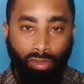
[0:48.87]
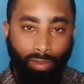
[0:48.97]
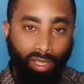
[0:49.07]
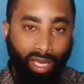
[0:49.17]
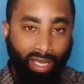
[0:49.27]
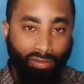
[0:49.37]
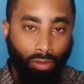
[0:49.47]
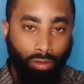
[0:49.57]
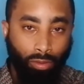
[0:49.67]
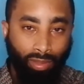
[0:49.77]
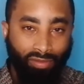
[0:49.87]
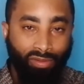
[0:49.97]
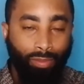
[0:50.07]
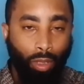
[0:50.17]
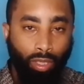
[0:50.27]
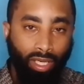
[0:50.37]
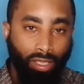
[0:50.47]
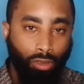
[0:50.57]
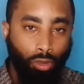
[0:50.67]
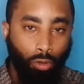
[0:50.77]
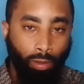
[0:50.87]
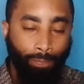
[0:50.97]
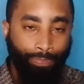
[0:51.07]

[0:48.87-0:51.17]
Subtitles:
something that gives you a little bit of smokiness to it.